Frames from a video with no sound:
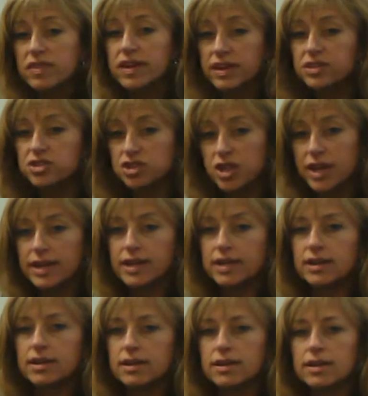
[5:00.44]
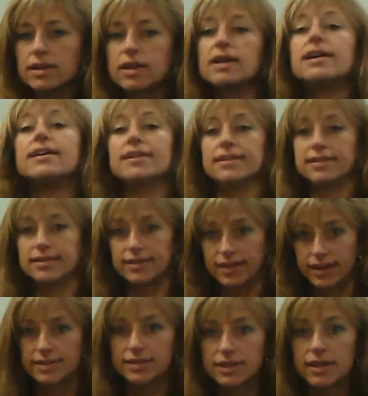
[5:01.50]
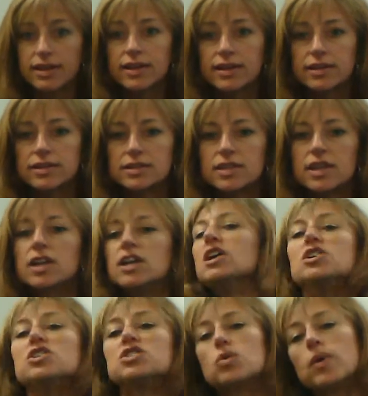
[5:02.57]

that is shaded? Yes, it is. So